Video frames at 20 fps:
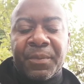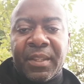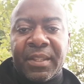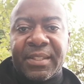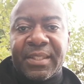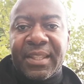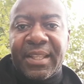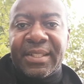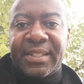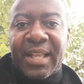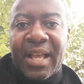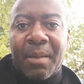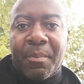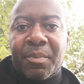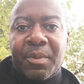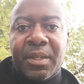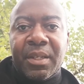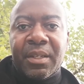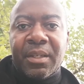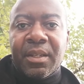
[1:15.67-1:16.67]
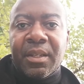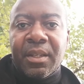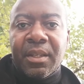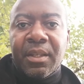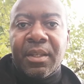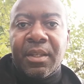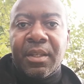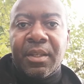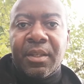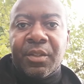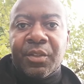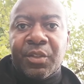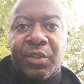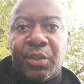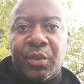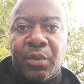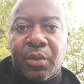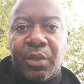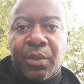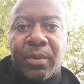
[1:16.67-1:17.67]
There's things happening
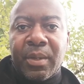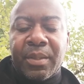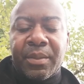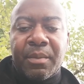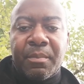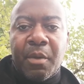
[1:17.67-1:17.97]
to you at